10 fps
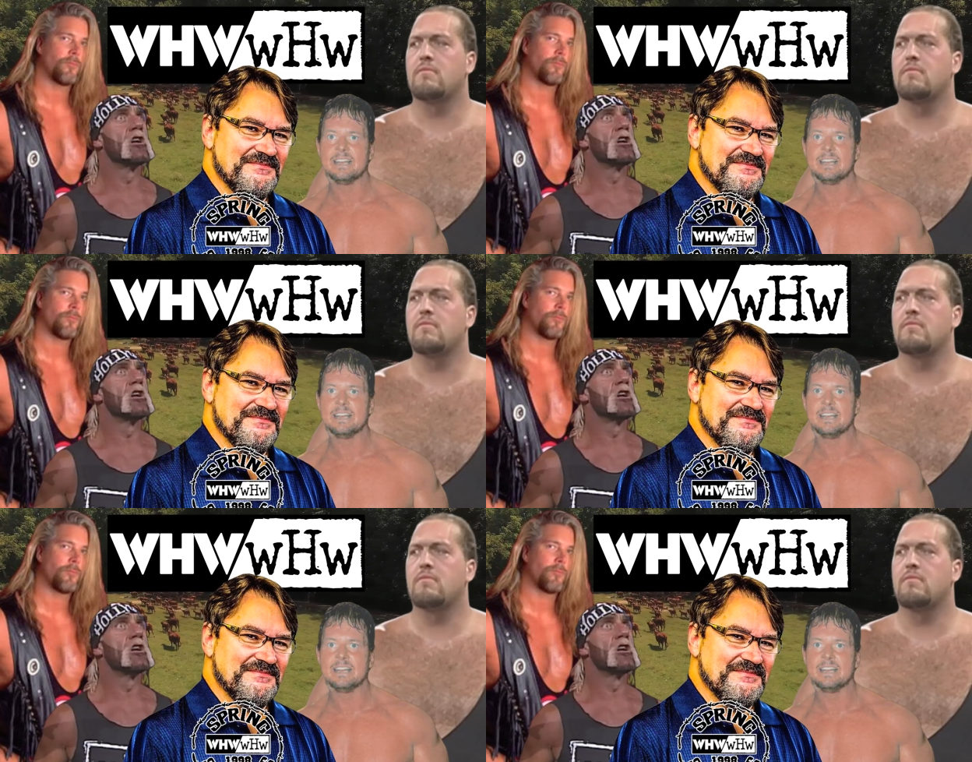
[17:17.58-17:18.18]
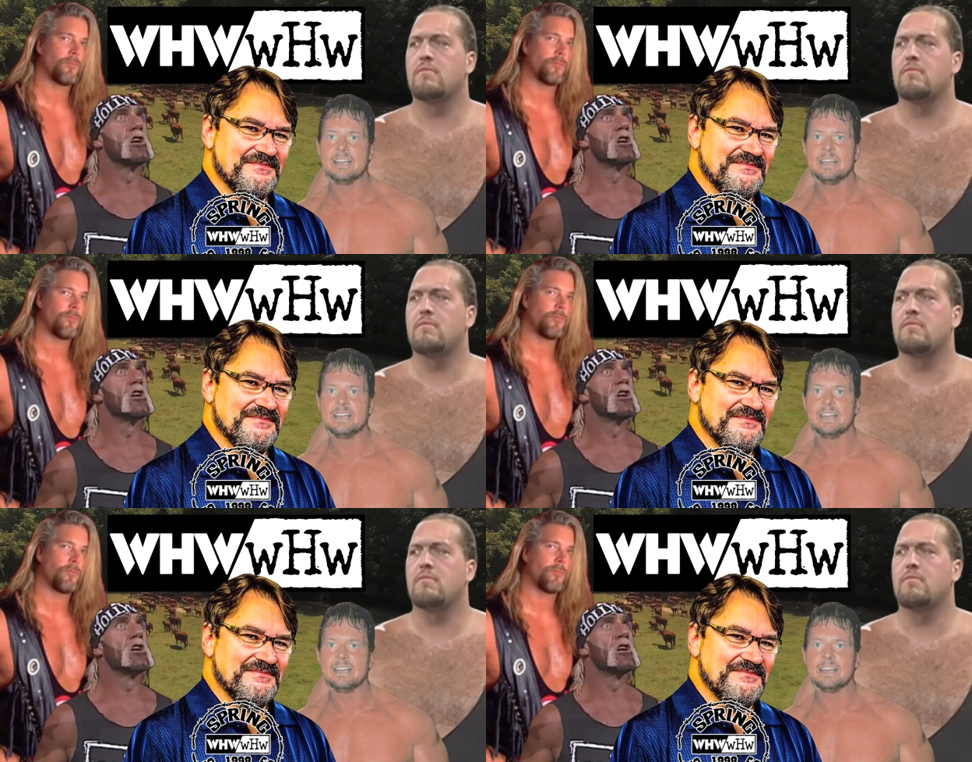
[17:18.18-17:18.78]

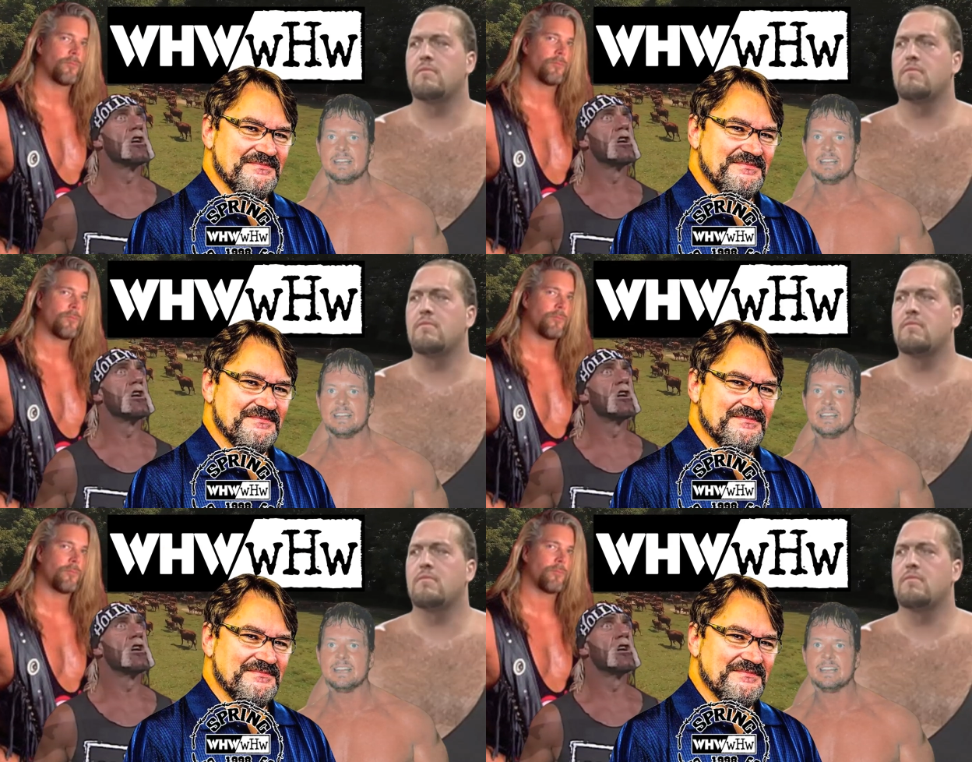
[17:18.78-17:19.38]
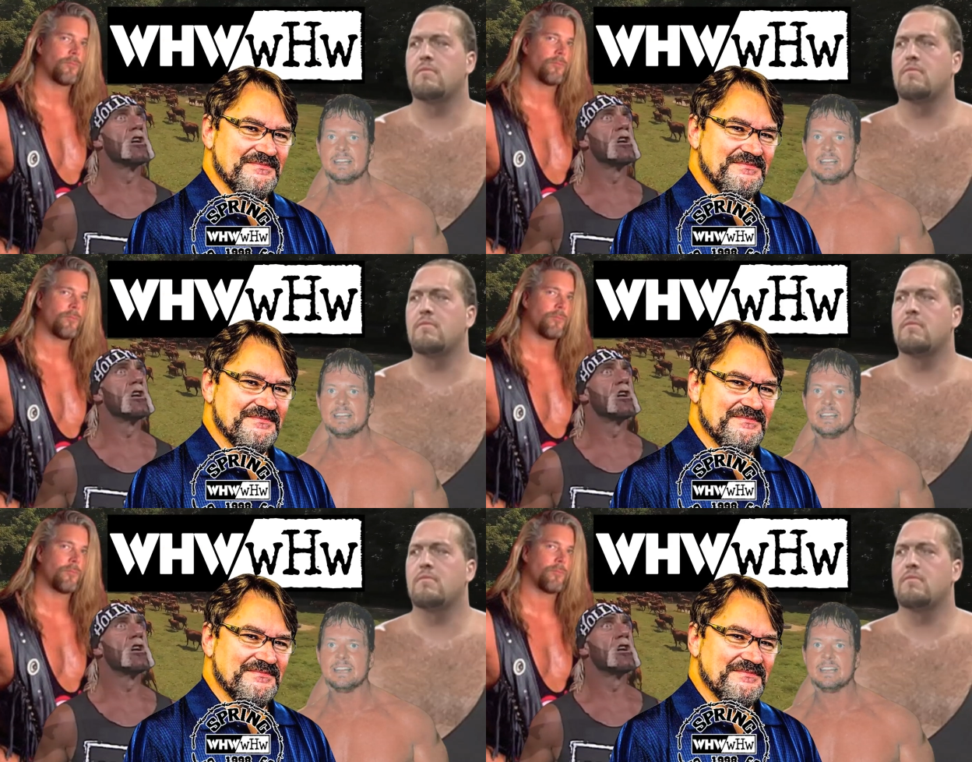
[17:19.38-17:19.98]

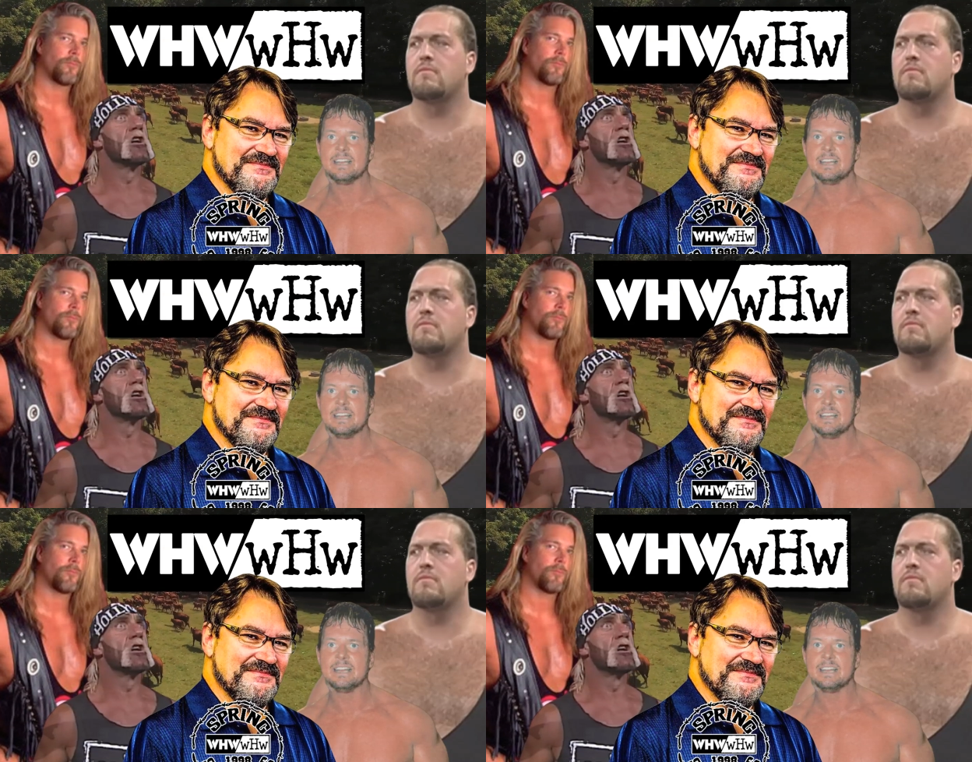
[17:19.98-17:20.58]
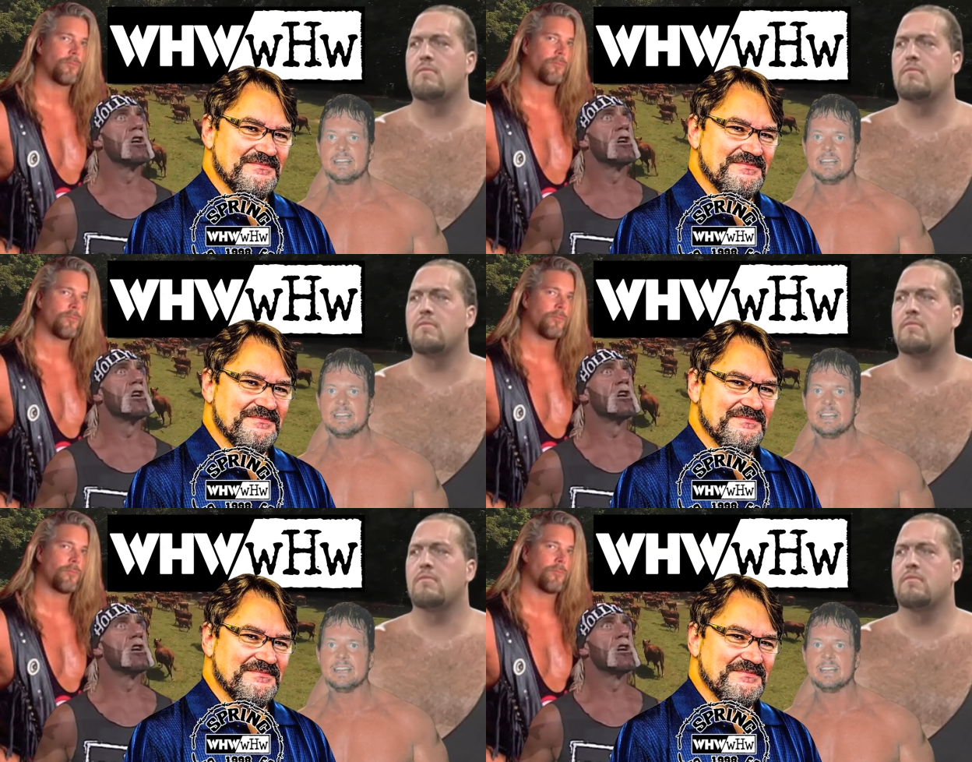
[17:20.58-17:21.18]

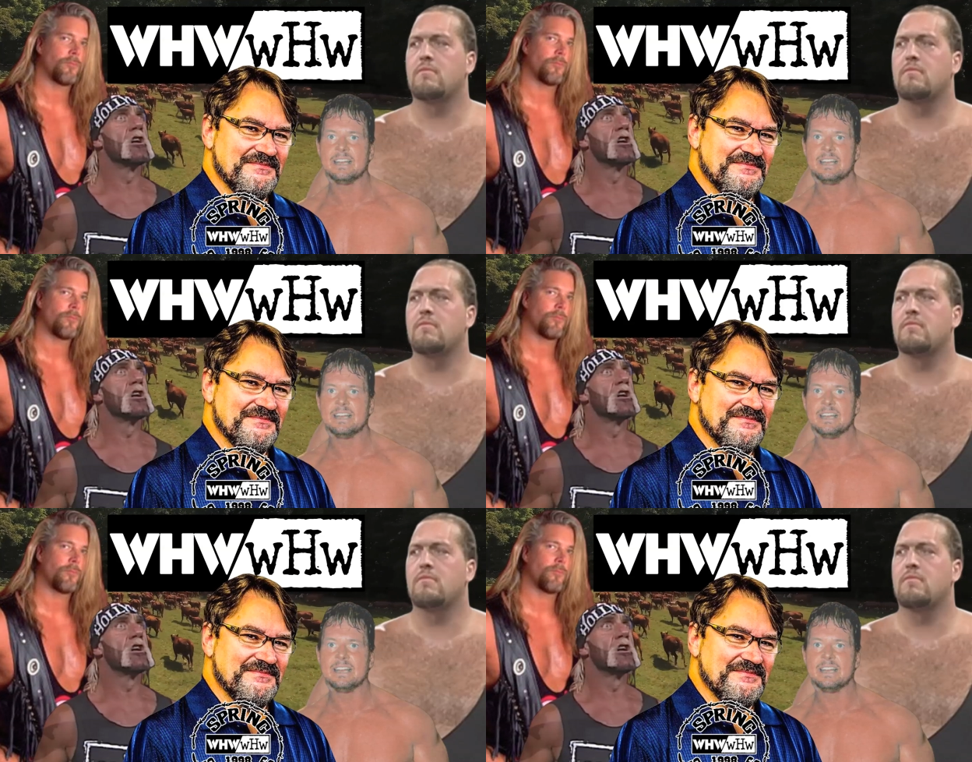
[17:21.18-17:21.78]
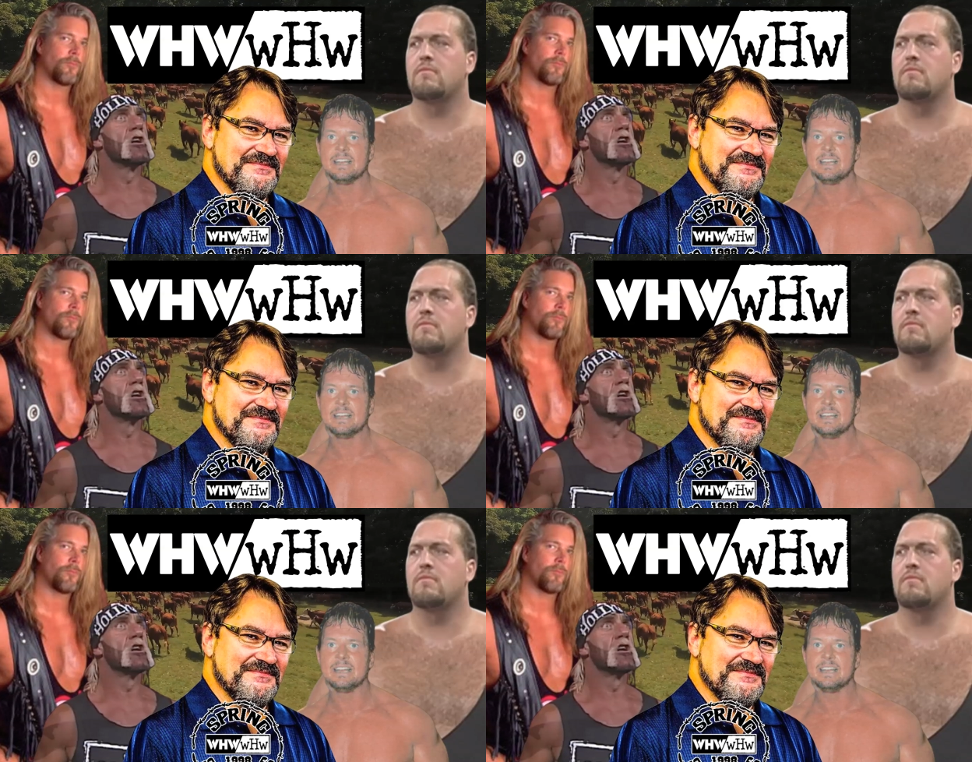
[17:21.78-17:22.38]

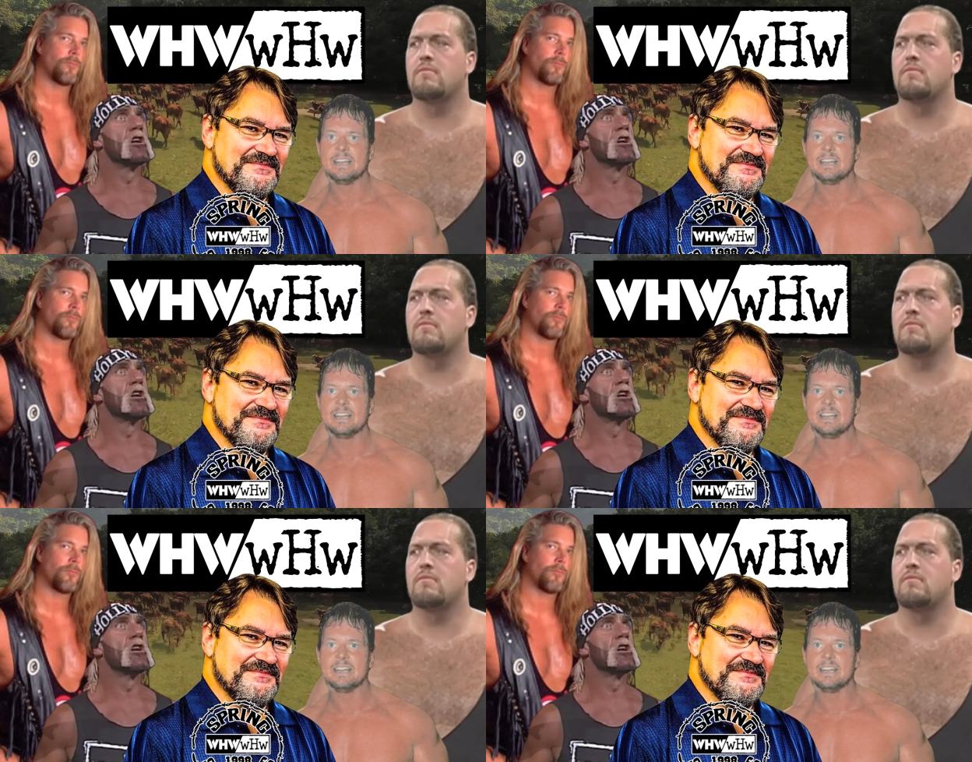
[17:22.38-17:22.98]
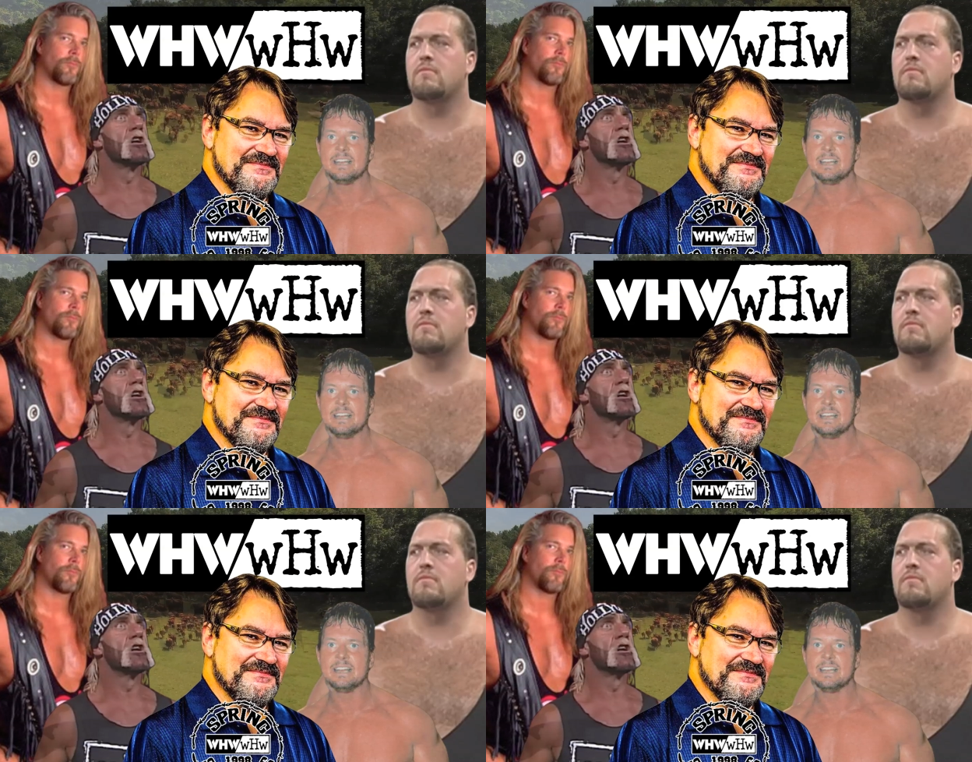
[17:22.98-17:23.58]

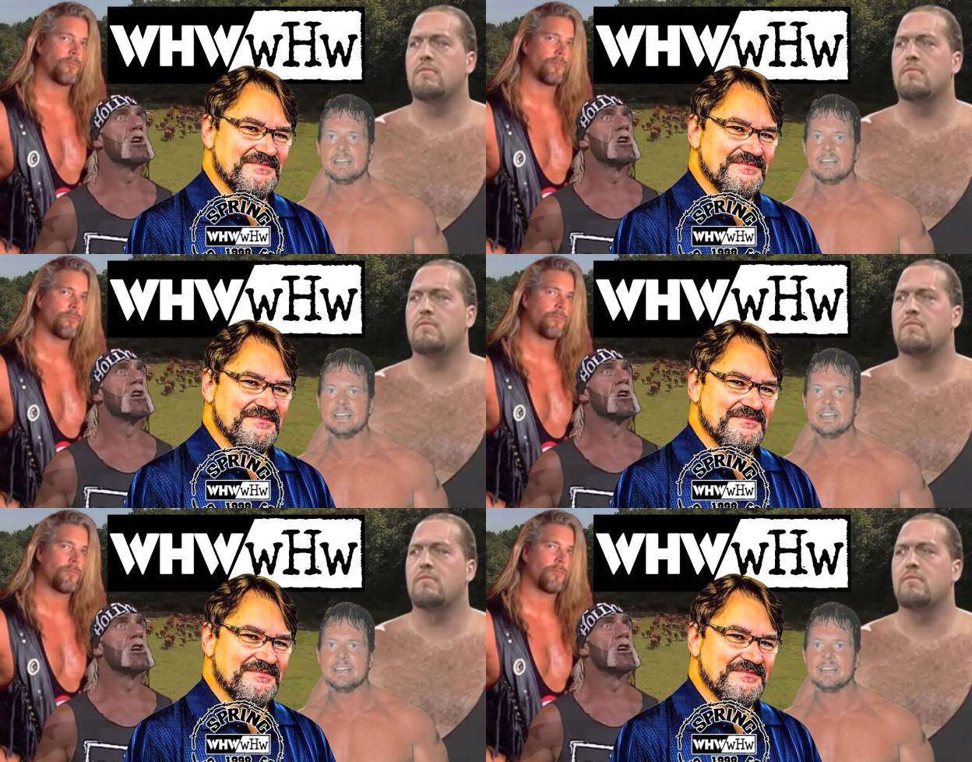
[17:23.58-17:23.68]
(no one is talking)